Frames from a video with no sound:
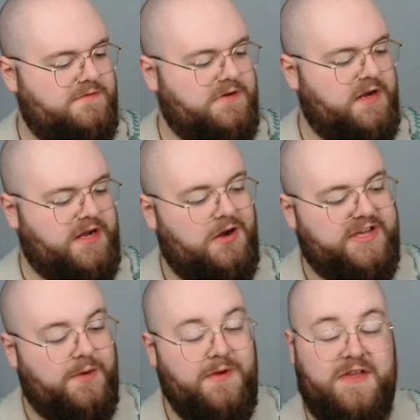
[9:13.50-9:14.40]
Gotta get
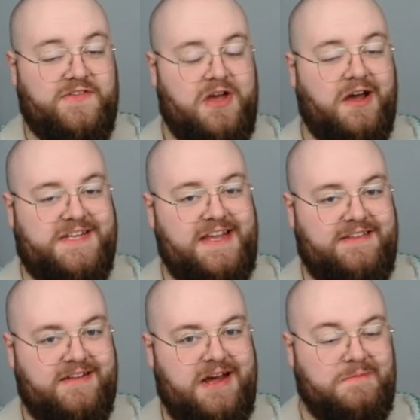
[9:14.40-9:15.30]
lucky with those
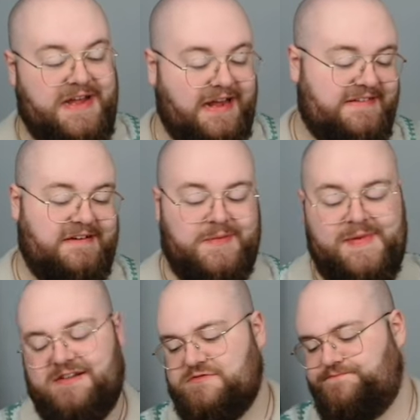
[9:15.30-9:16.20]
Cartesia top decks, you know what I
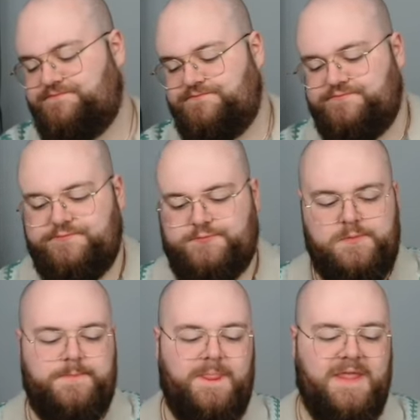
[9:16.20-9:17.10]
mean?
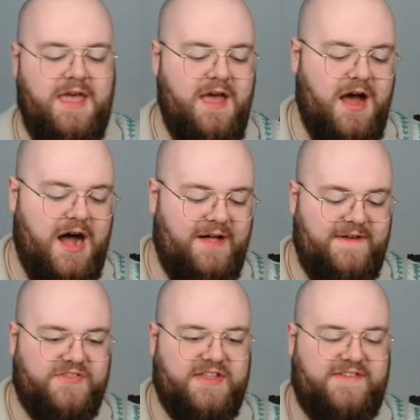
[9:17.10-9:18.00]

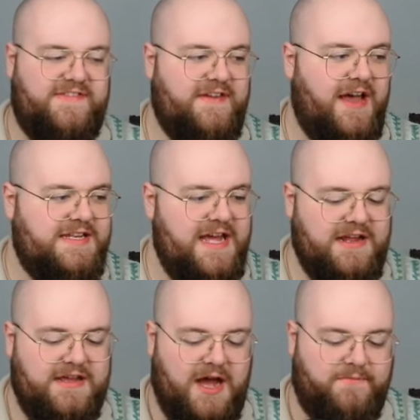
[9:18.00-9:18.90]
Then for the side
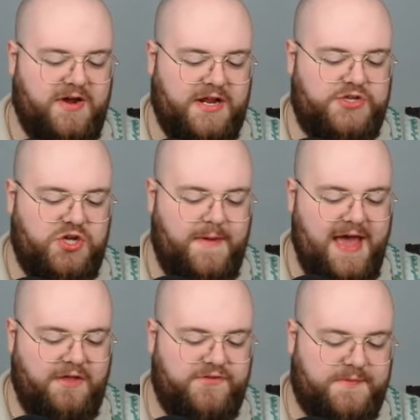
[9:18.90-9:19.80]
deck, I'm running 2
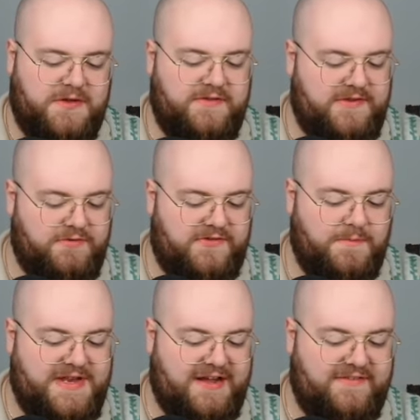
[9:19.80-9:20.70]
Meows because there are
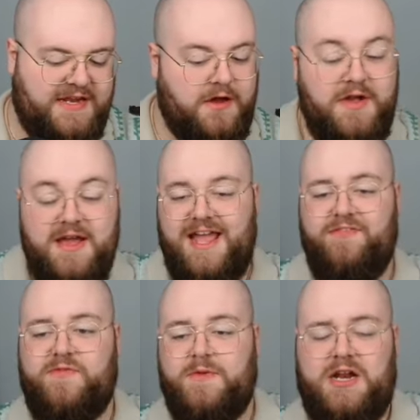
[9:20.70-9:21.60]
some decks, you know,
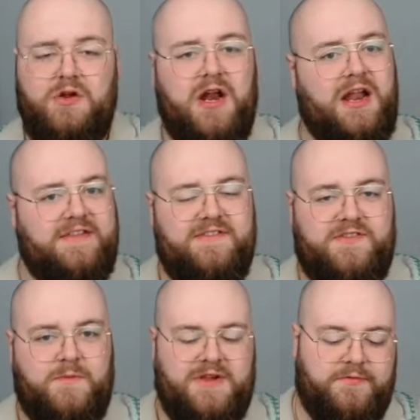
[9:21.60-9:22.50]
even someone like Lunalight
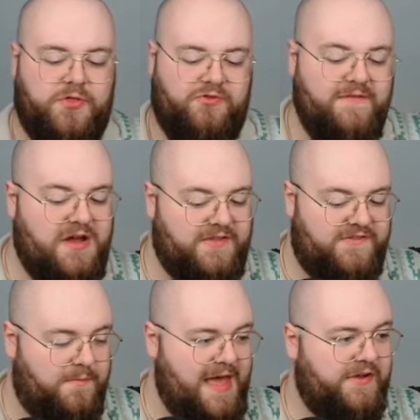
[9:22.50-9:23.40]
summons a lot from the graveyard,
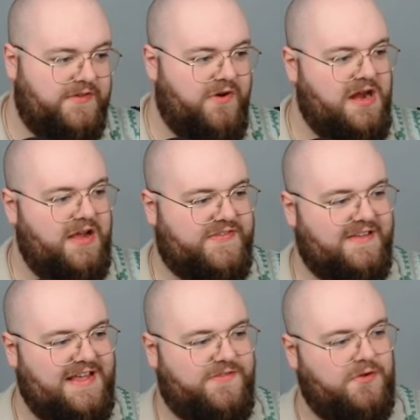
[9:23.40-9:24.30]
so Meows is very nice
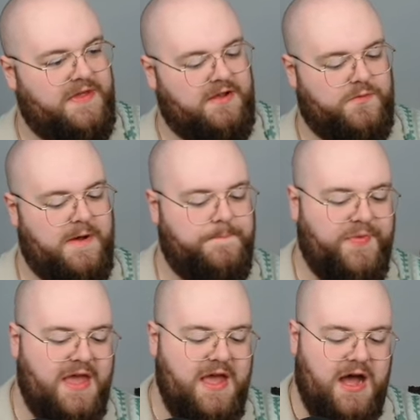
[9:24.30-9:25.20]
against that sort of thing as well.
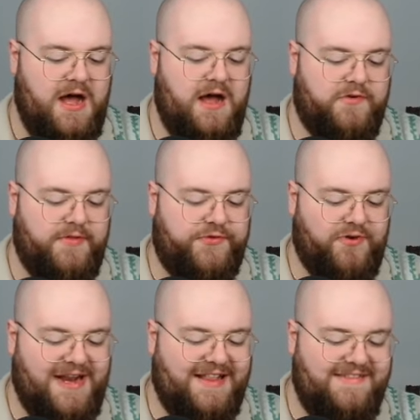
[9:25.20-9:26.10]
I run
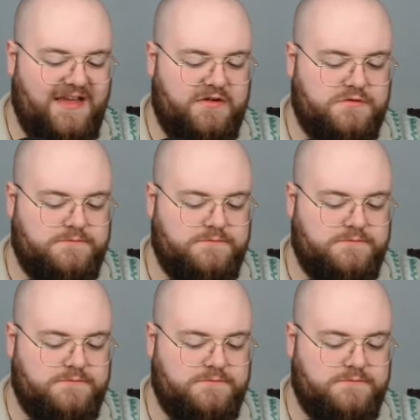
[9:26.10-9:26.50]
3 Lancia.